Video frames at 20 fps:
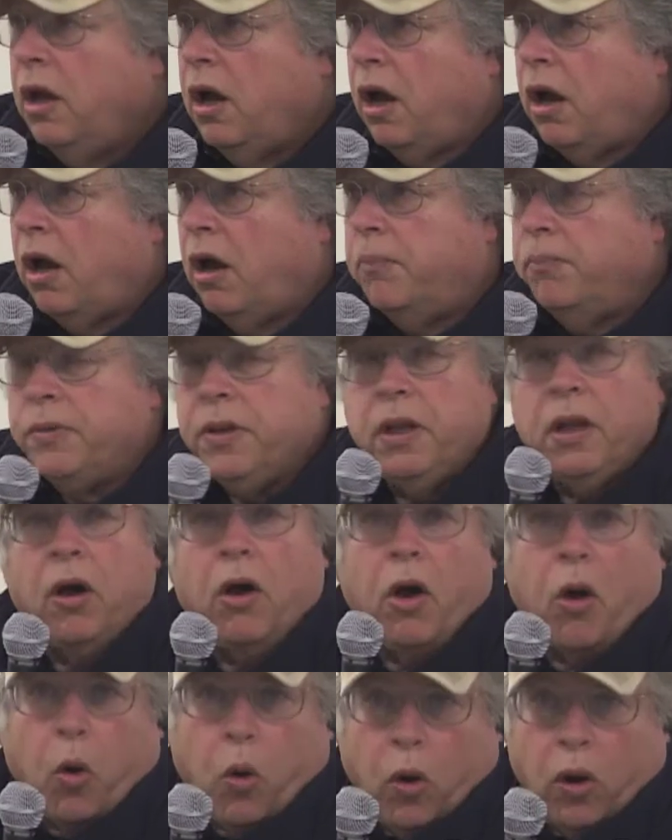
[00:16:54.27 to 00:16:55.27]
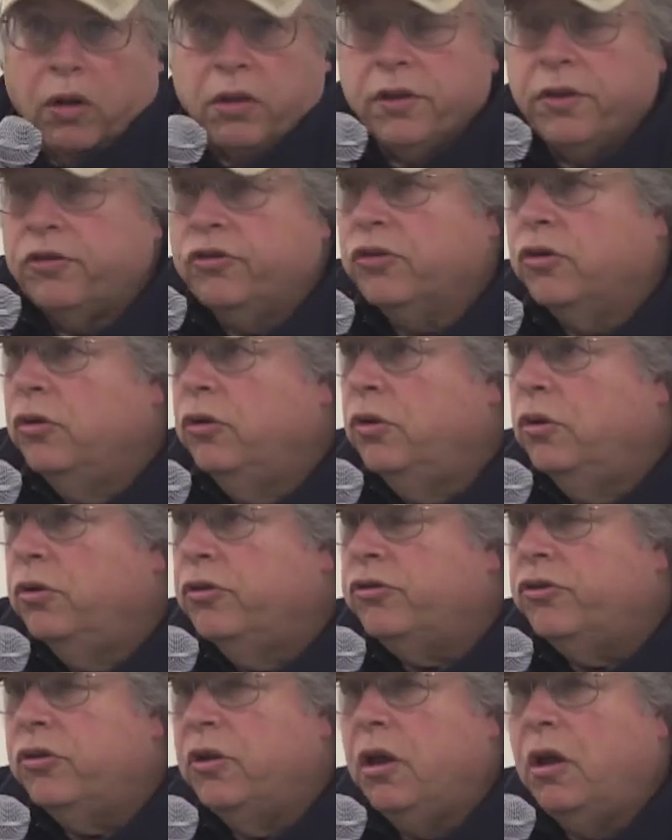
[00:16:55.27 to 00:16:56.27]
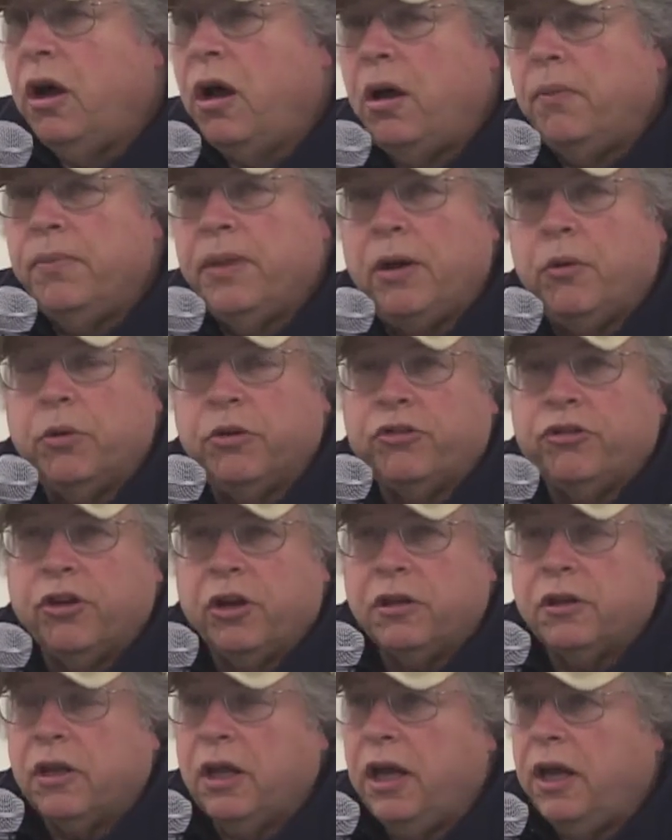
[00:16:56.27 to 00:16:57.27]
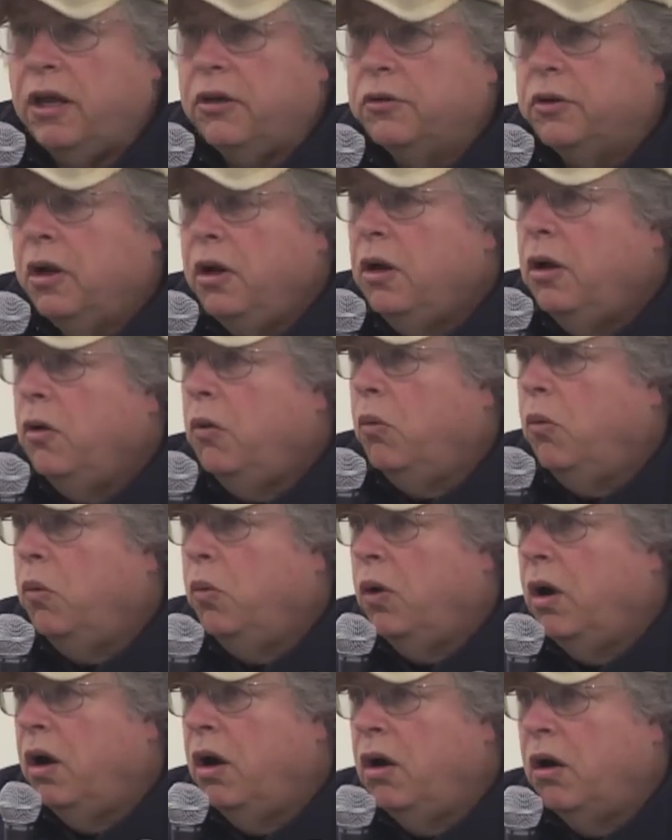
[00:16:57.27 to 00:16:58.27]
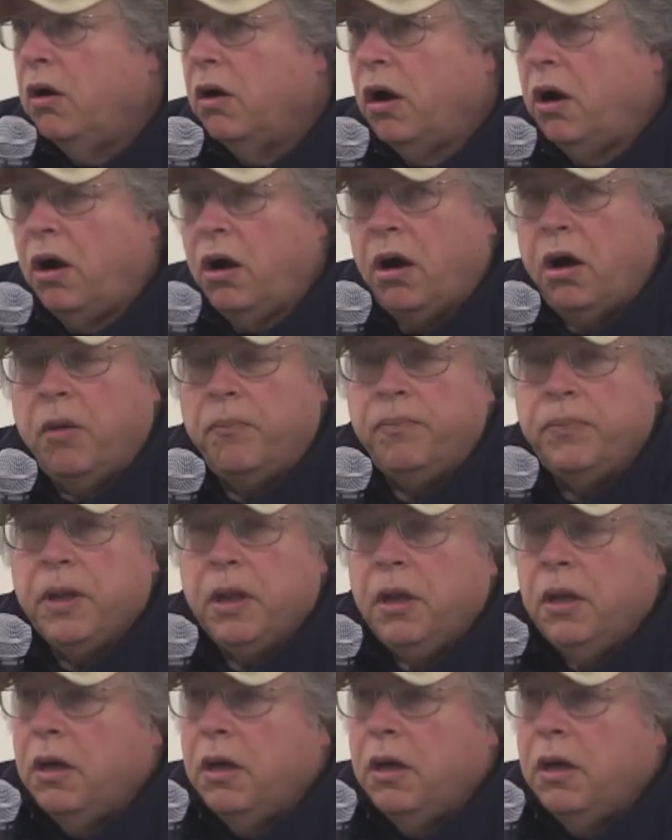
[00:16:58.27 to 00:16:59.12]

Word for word: Um, all of the schools um, that were shut down were um,